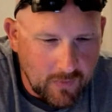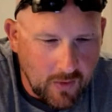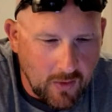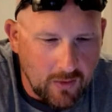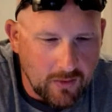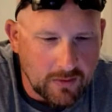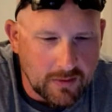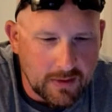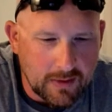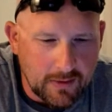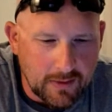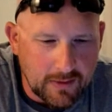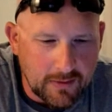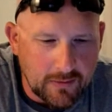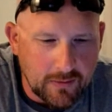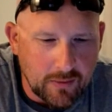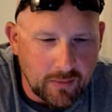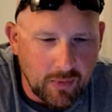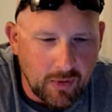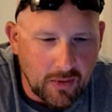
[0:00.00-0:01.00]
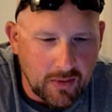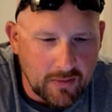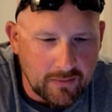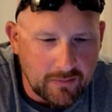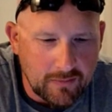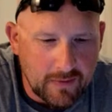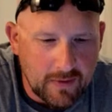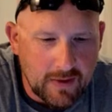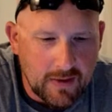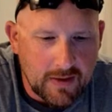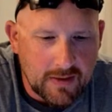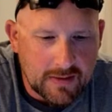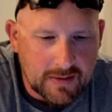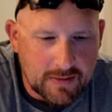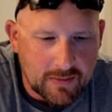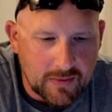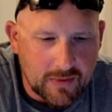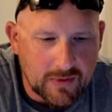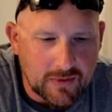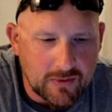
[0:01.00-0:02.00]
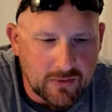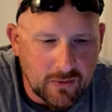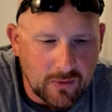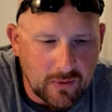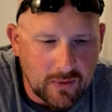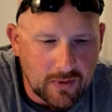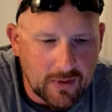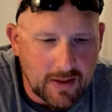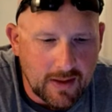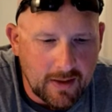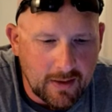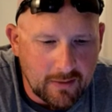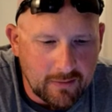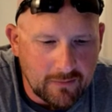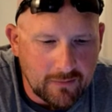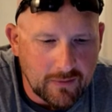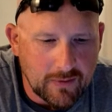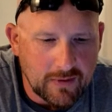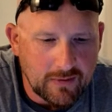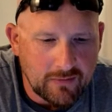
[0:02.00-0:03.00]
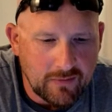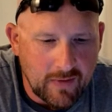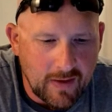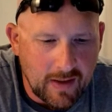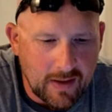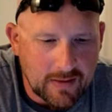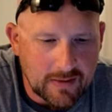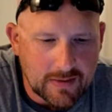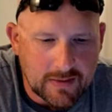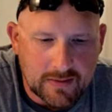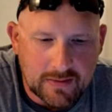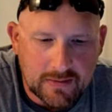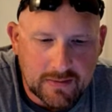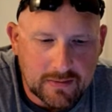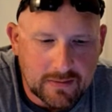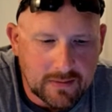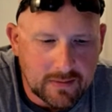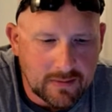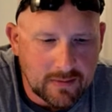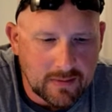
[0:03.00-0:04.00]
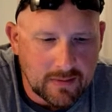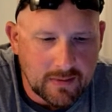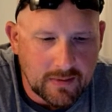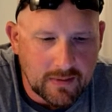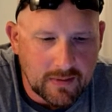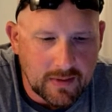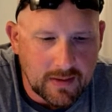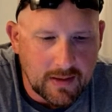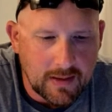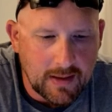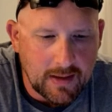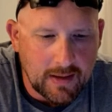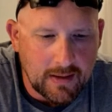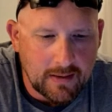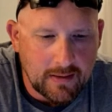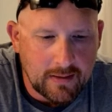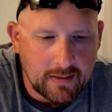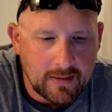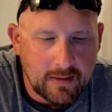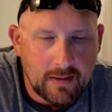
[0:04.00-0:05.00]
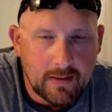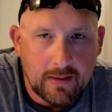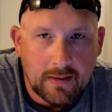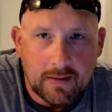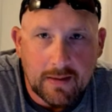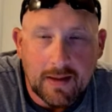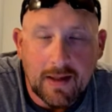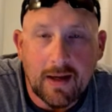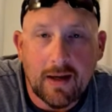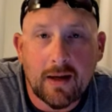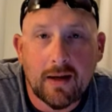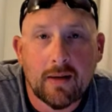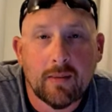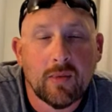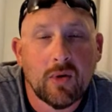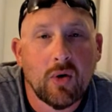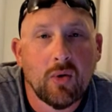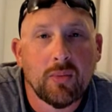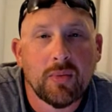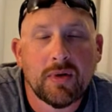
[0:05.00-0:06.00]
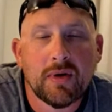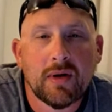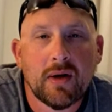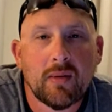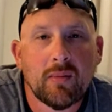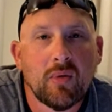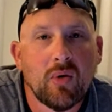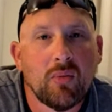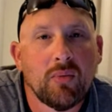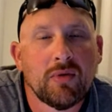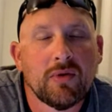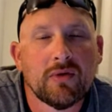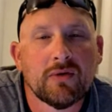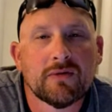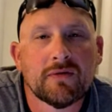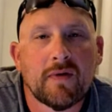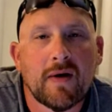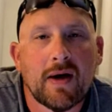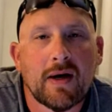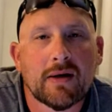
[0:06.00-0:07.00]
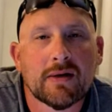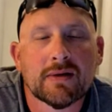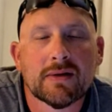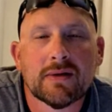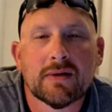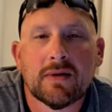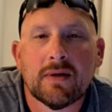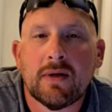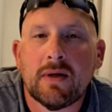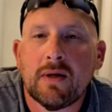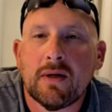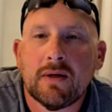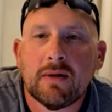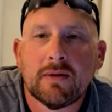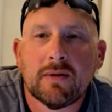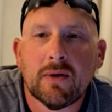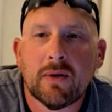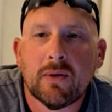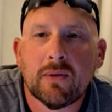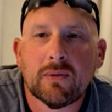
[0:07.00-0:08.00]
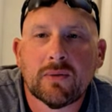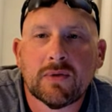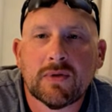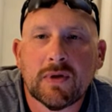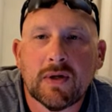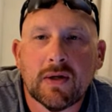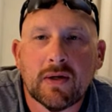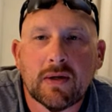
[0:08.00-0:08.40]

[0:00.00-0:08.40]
Oh, Lyric, you were part of some of those Northern California fires. Yeah. Yeah, I'm hoping those fires don't